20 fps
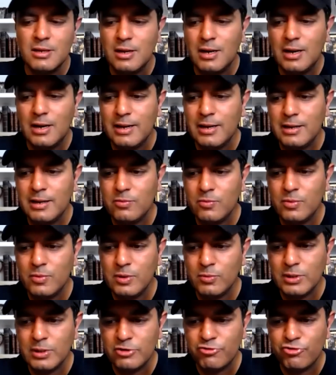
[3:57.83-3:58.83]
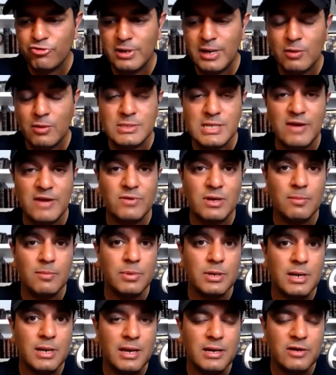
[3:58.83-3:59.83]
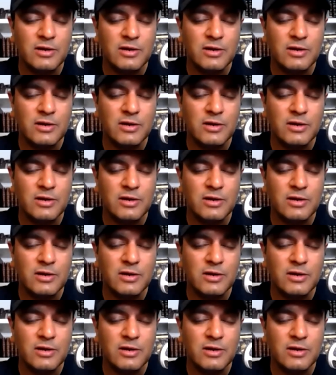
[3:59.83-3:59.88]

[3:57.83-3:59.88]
I was having a banana